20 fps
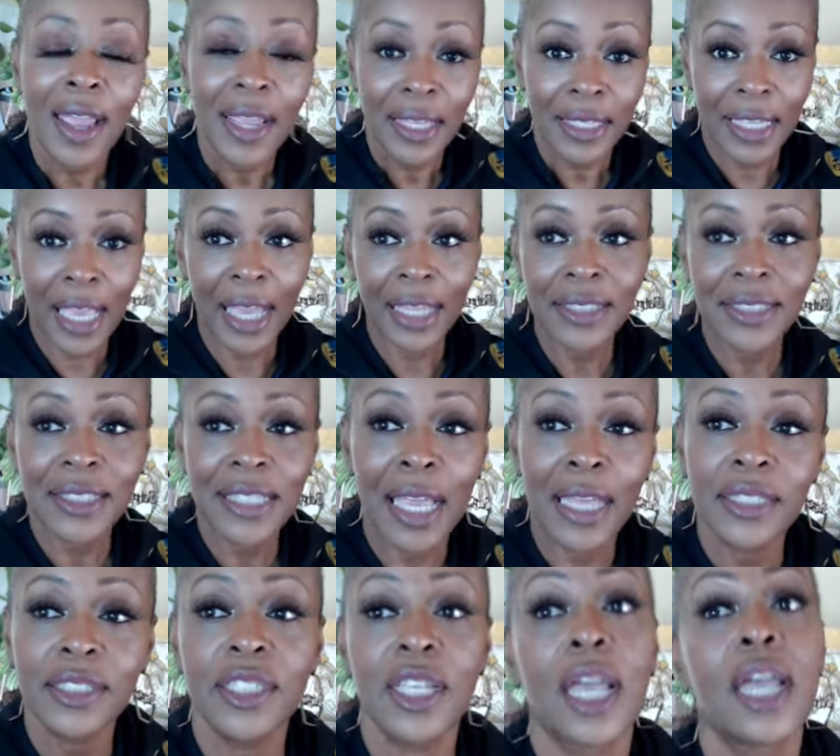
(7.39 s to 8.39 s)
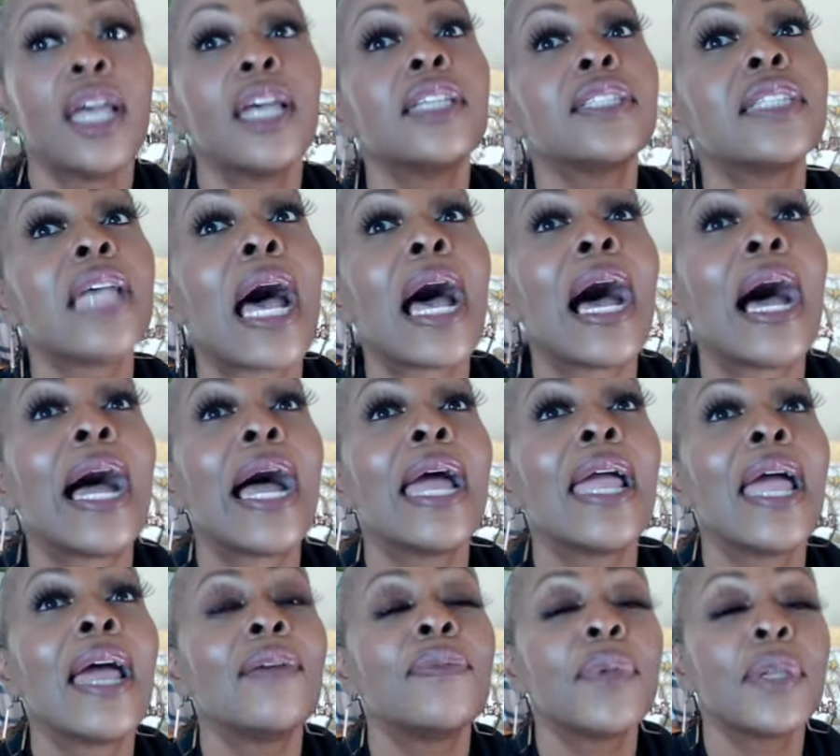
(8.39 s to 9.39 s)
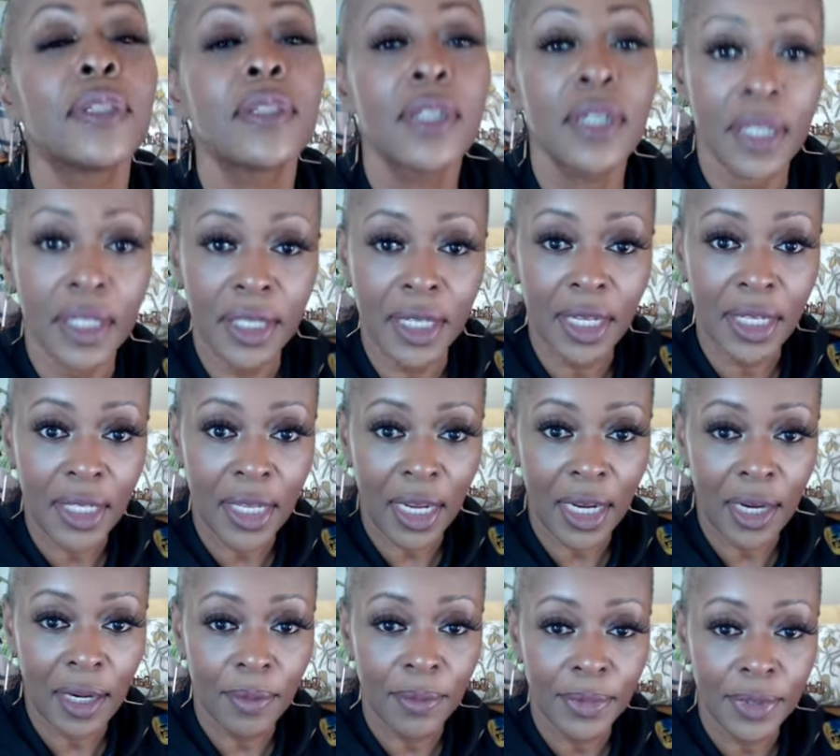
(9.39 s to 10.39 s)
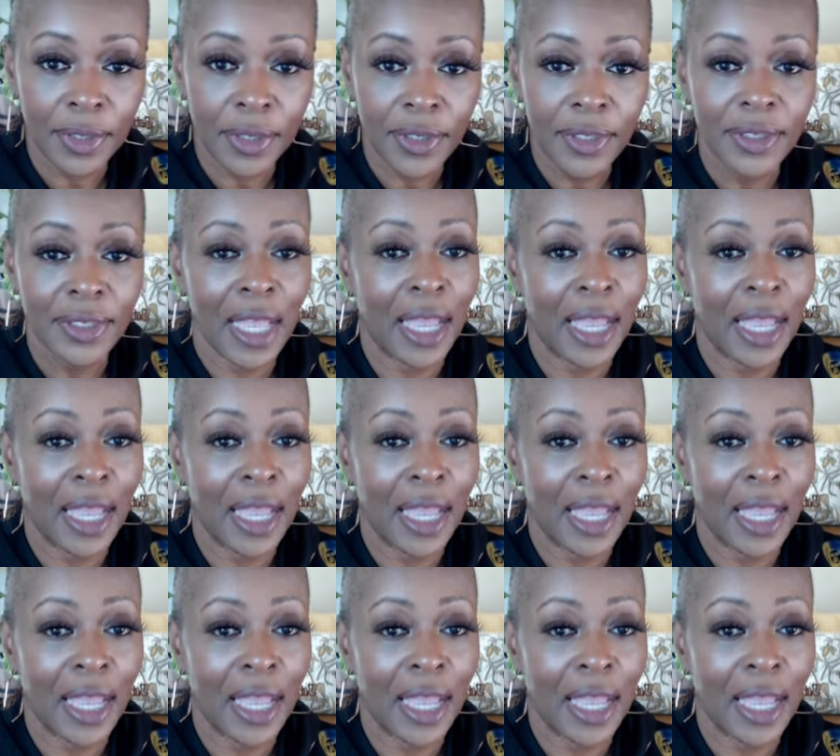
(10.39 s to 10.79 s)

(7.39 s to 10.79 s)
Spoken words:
Yes, I have been looking at cameras.